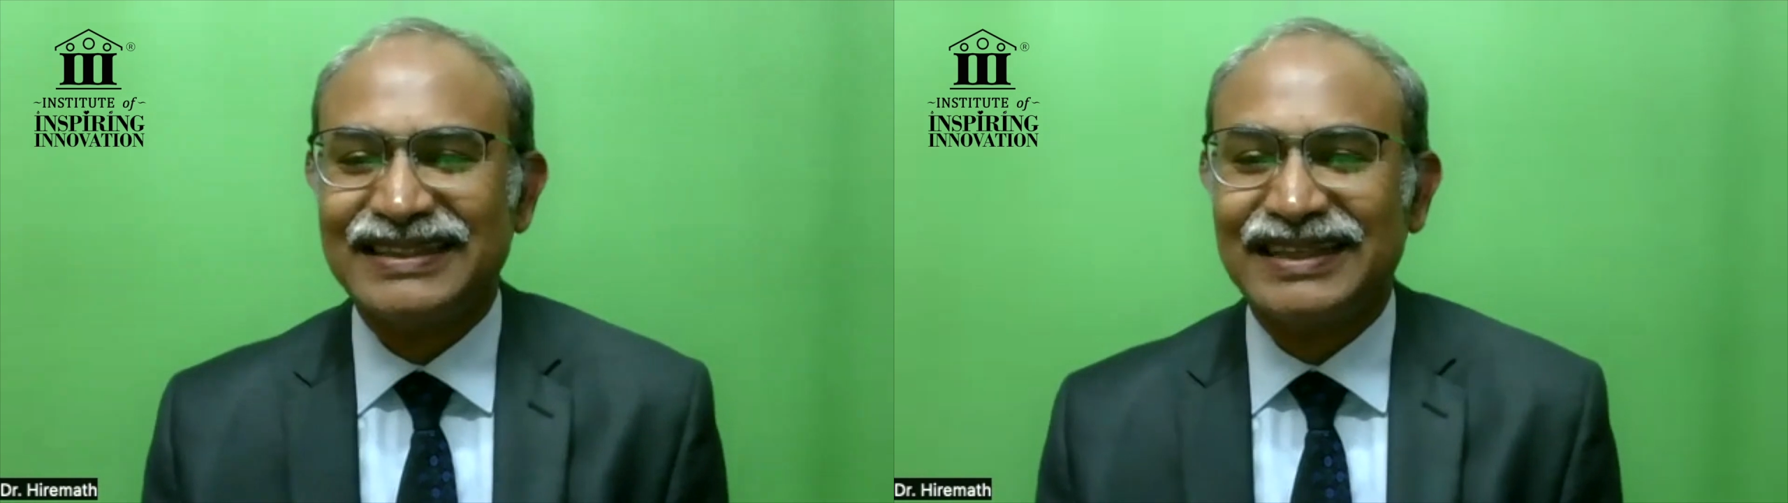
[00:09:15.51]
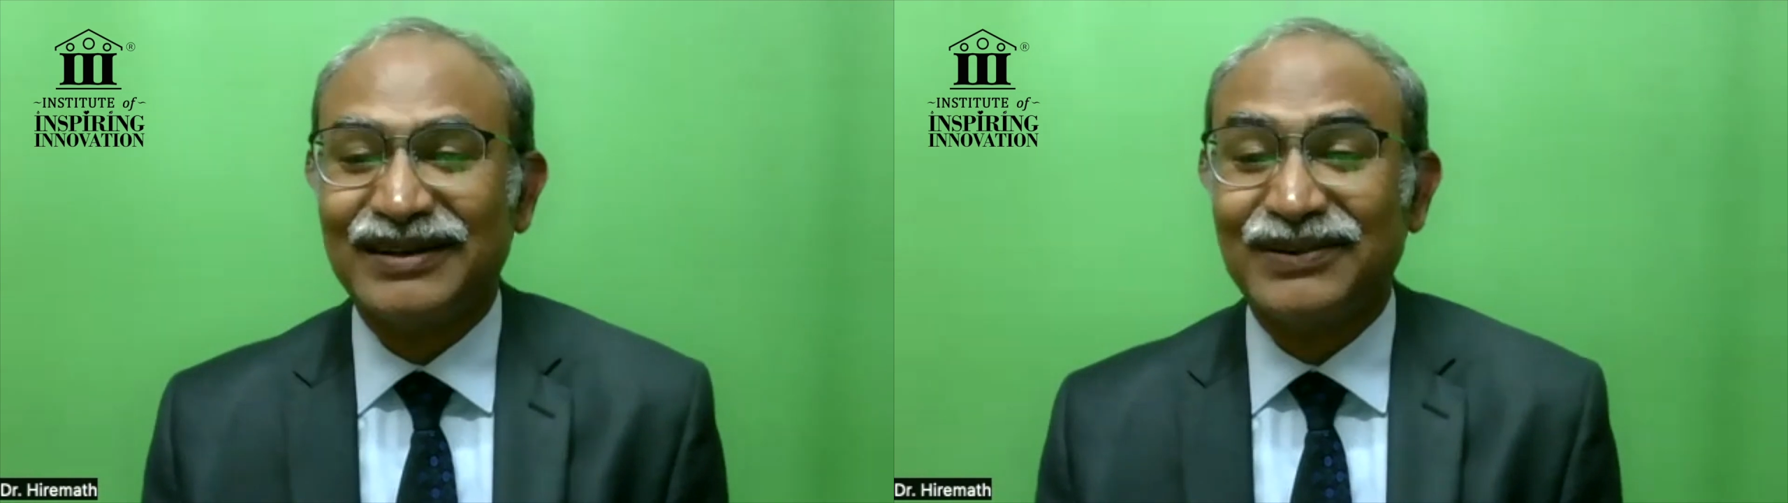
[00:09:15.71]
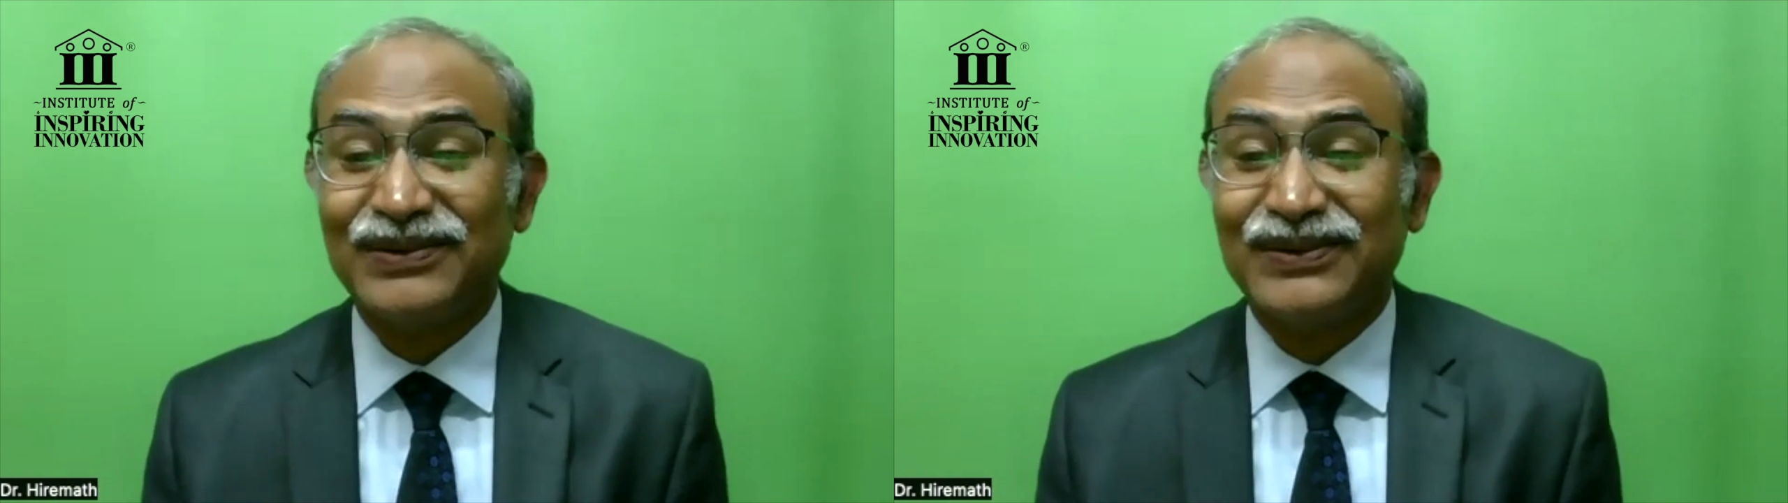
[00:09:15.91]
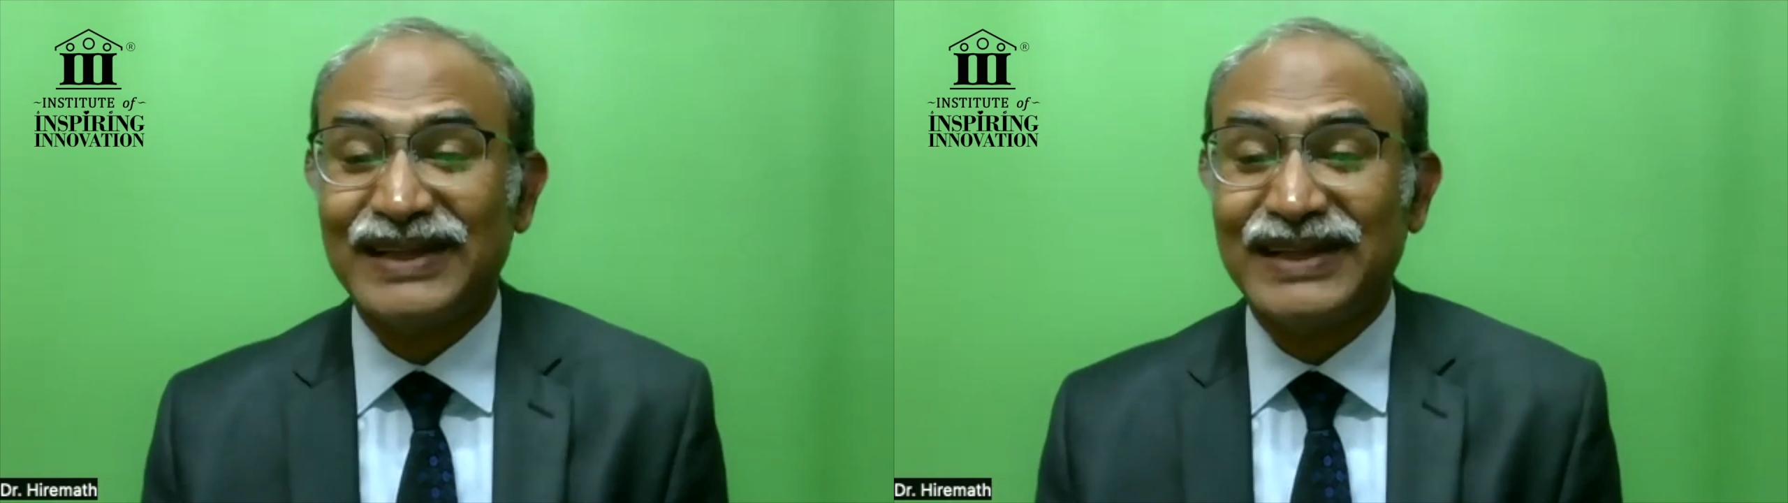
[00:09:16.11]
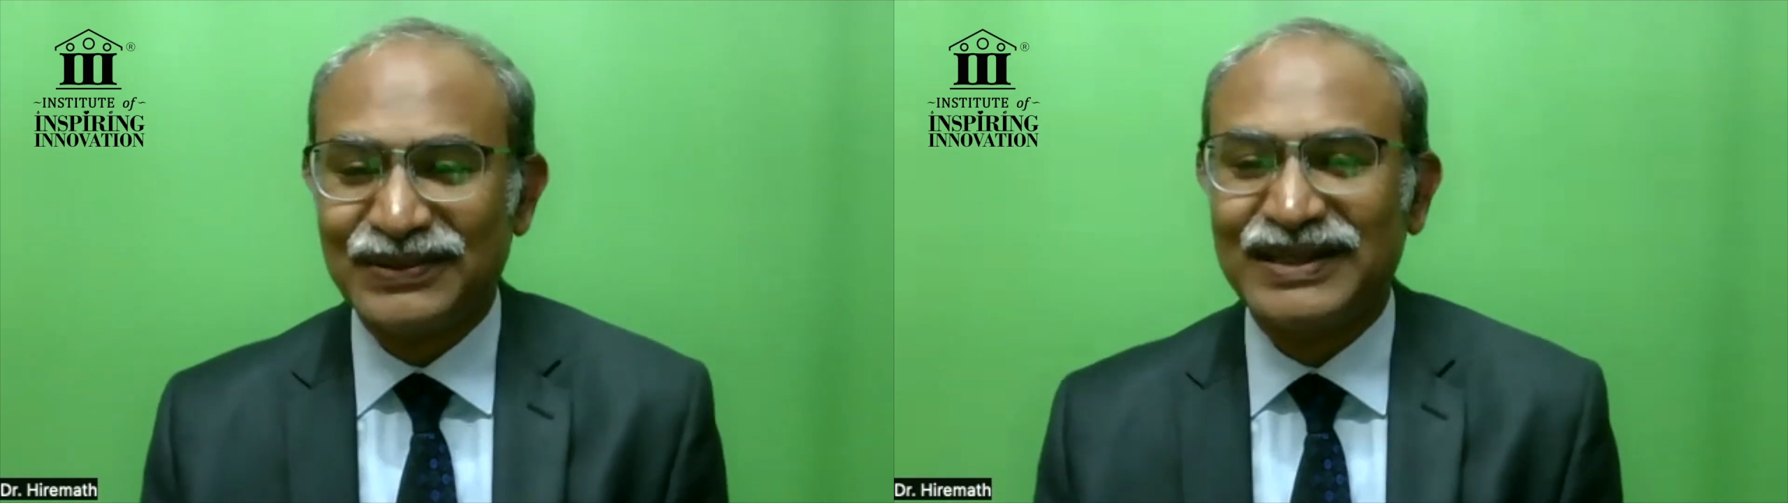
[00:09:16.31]
no, that
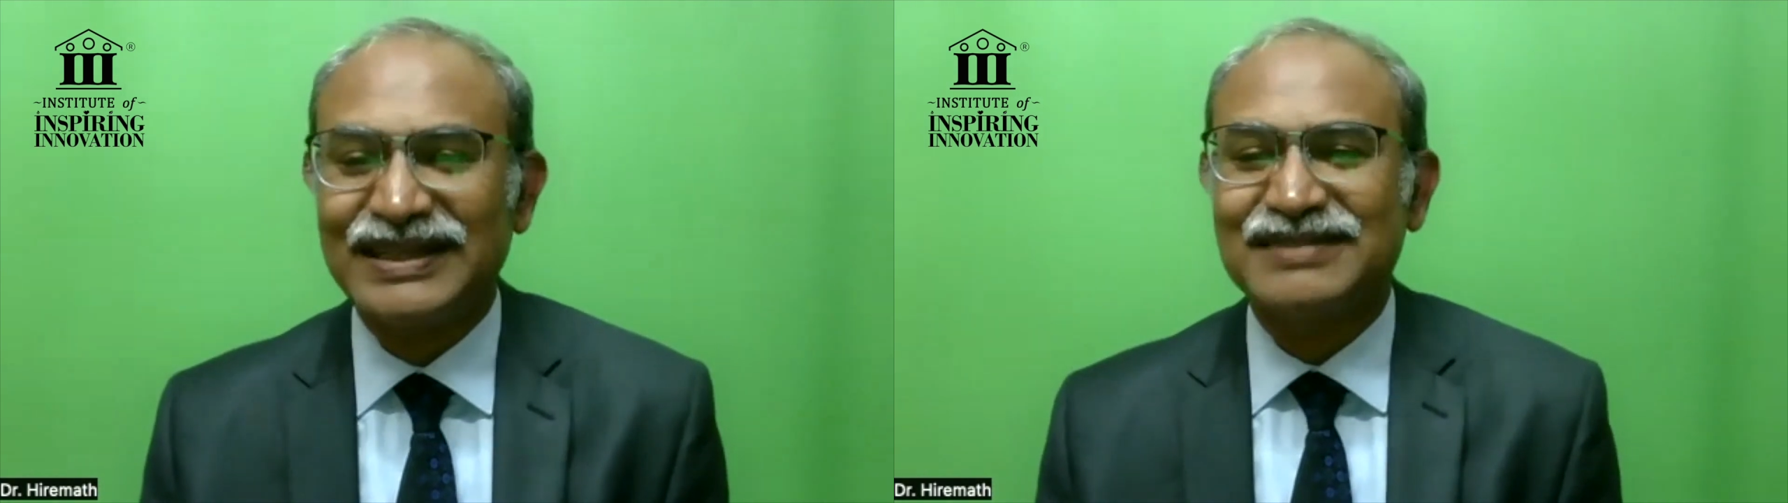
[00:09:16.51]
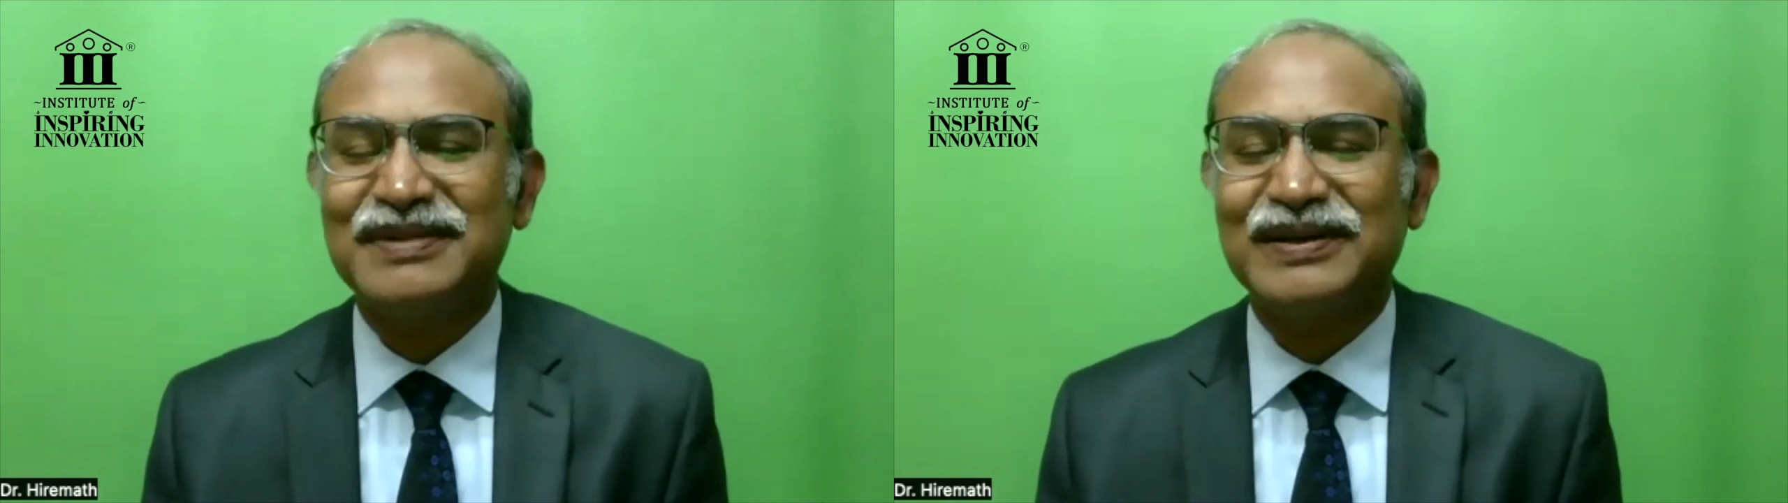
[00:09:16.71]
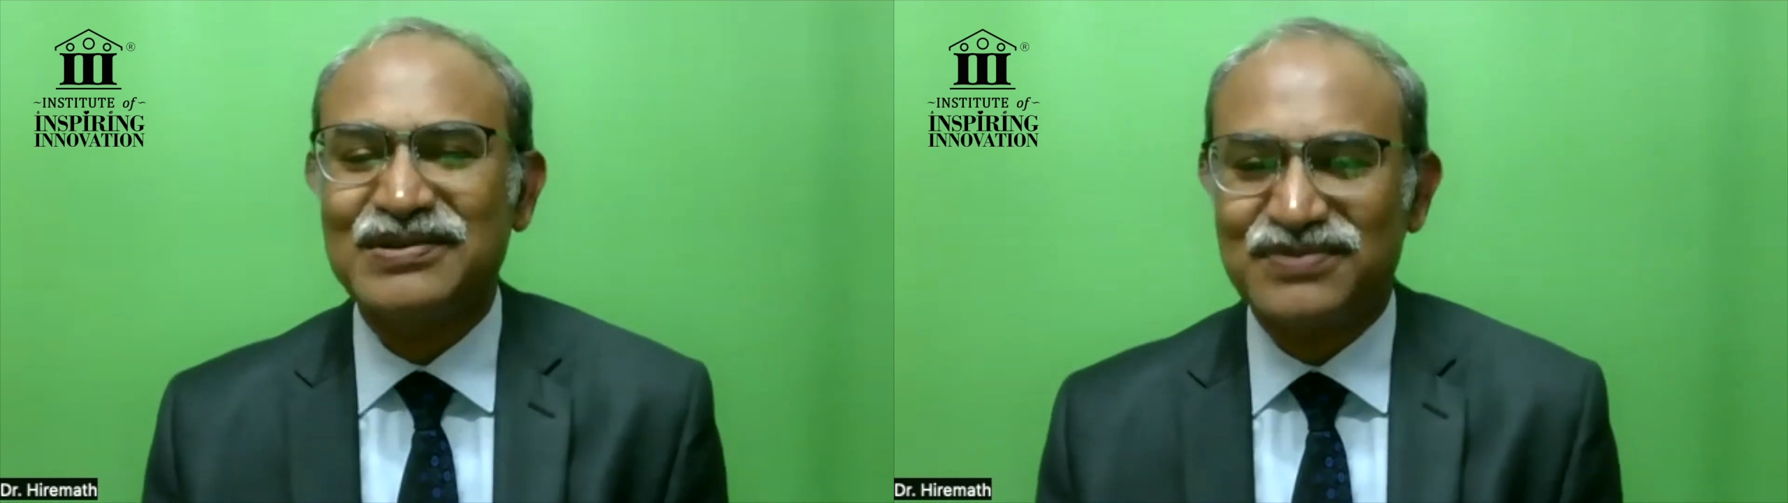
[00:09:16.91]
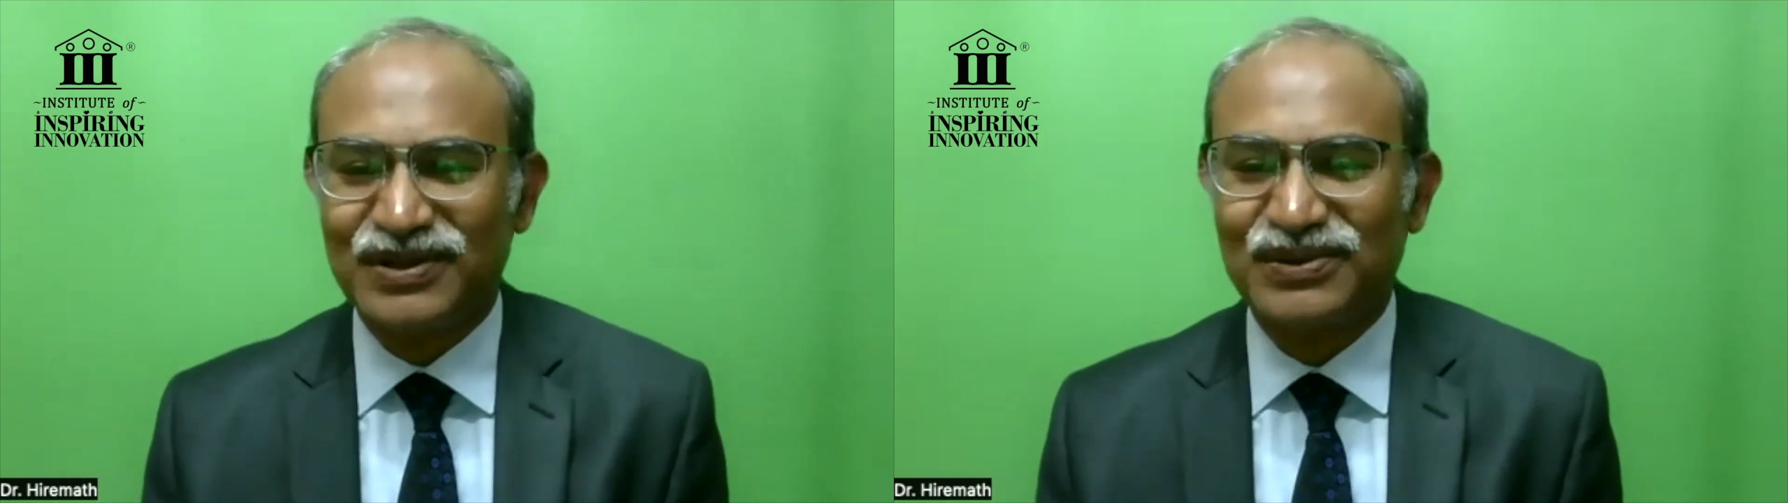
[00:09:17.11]
only will be good for you.